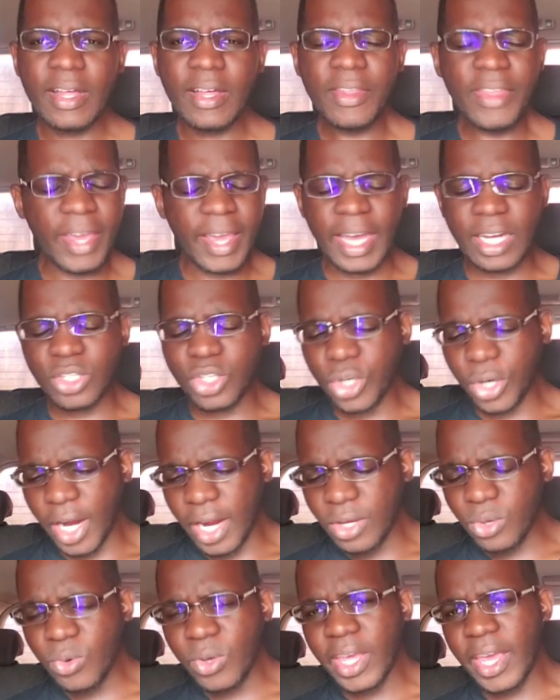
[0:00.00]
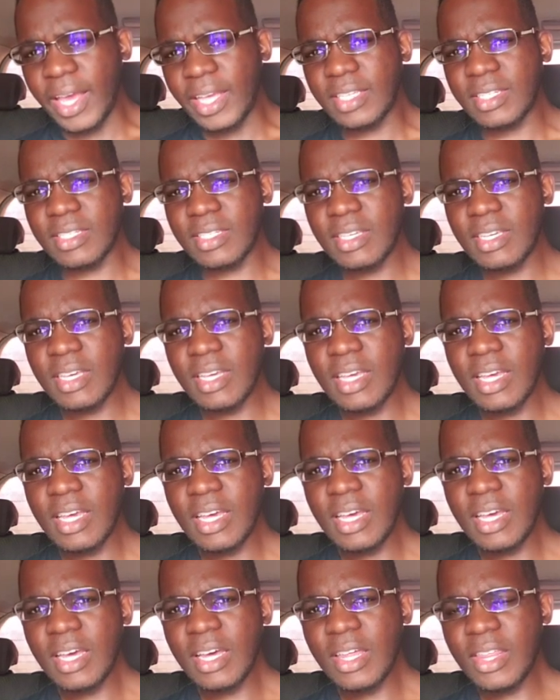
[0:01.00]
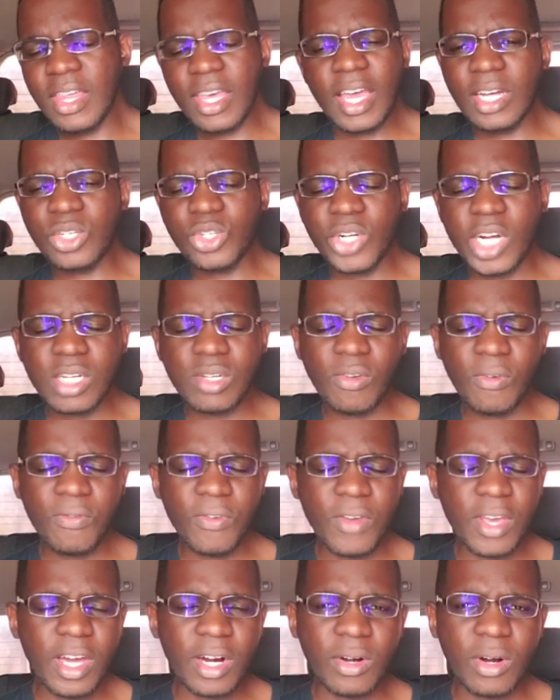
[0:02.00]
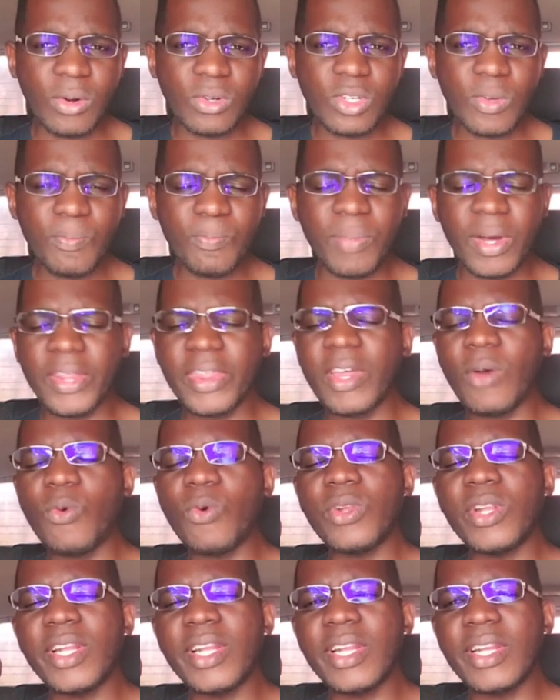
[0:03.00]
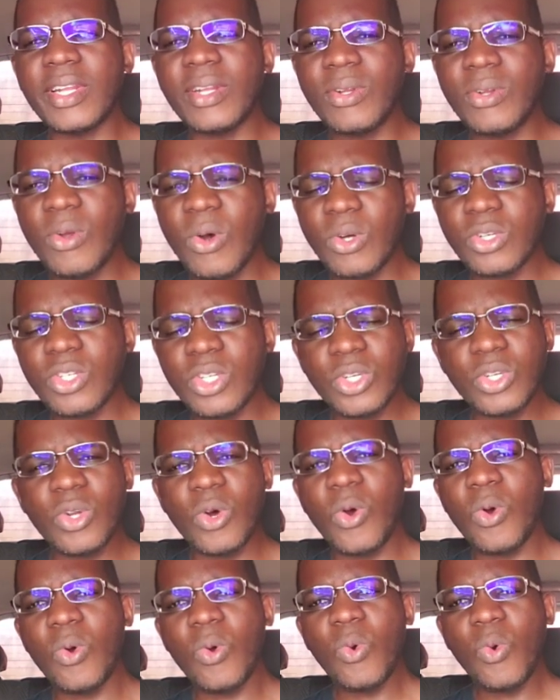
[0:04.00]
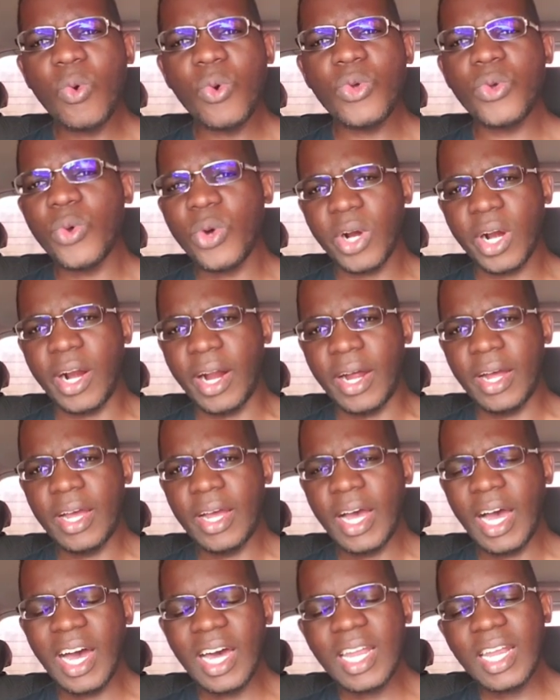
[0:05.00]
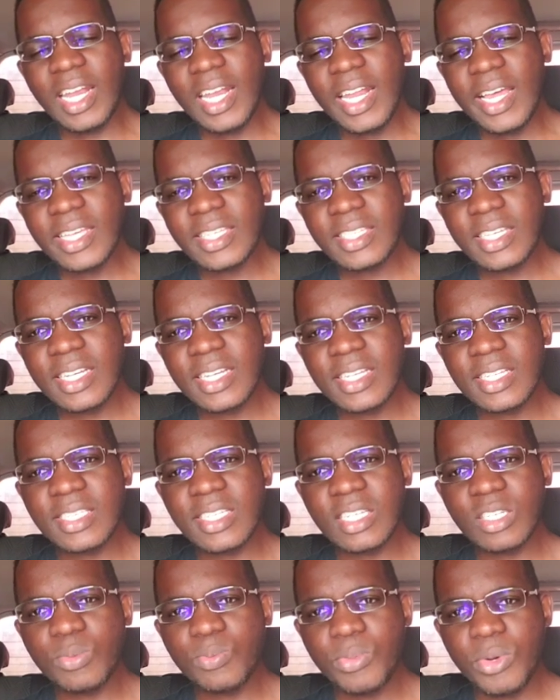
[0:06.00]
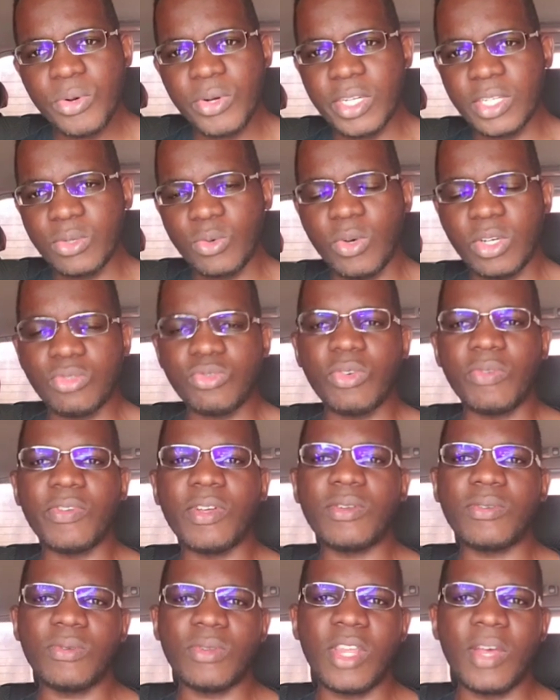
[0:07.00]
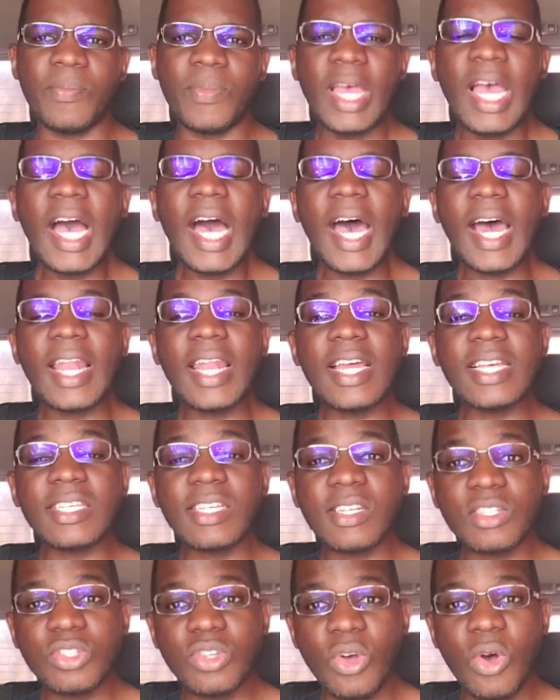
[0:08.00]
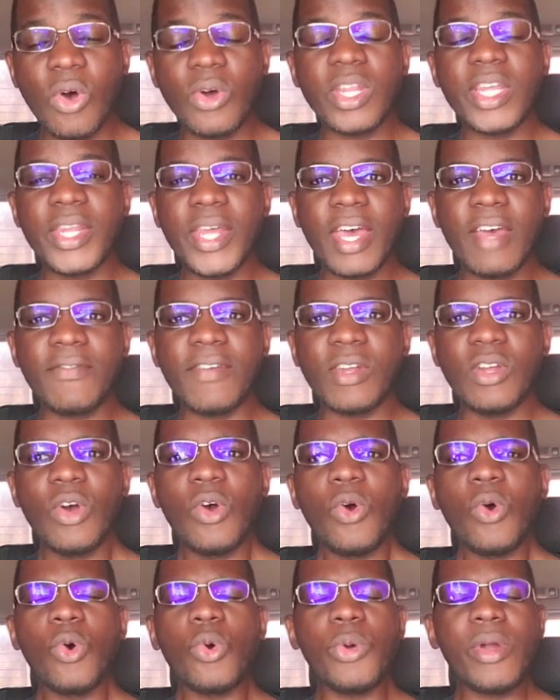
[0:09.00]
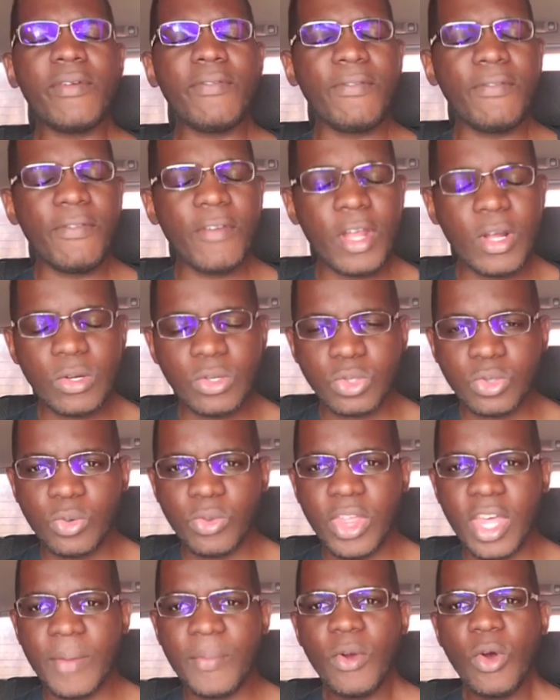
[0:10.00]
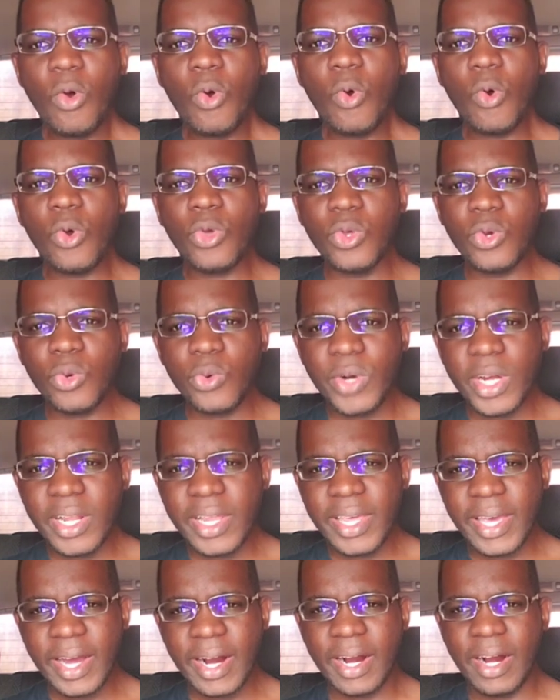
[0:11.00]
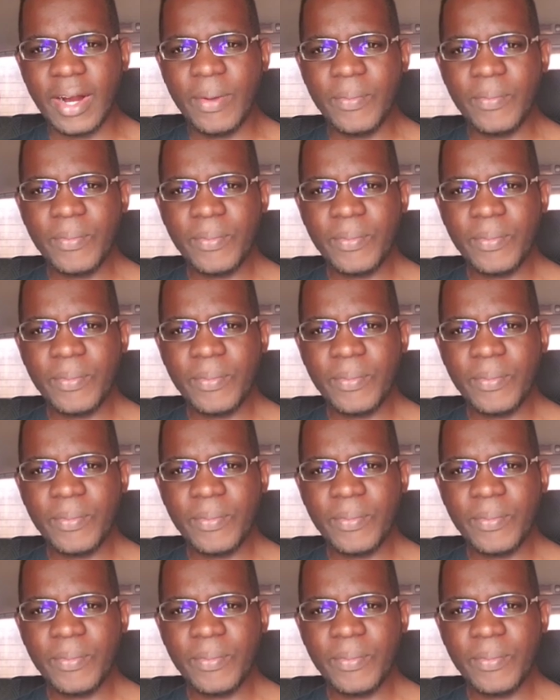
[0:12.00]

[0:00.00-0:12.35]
They can try to guess. They can try to figure out, but they will not know who you are unless it is the Spirit who has revealed to them, unless it is God in heaven who reveals to them who you really are.